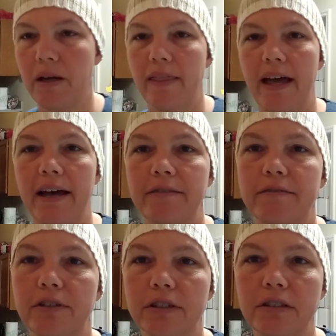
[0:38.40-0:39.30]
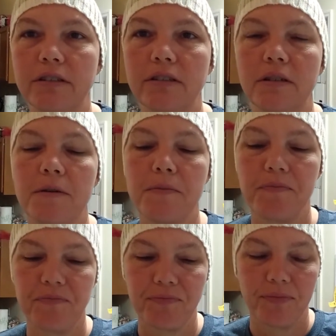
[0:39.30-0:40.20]
about that first,
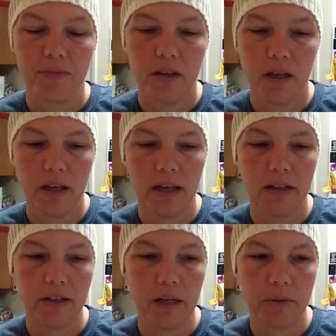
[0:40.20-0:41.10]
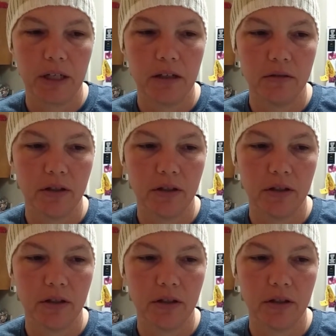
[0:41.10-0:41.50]
and then I'm gonna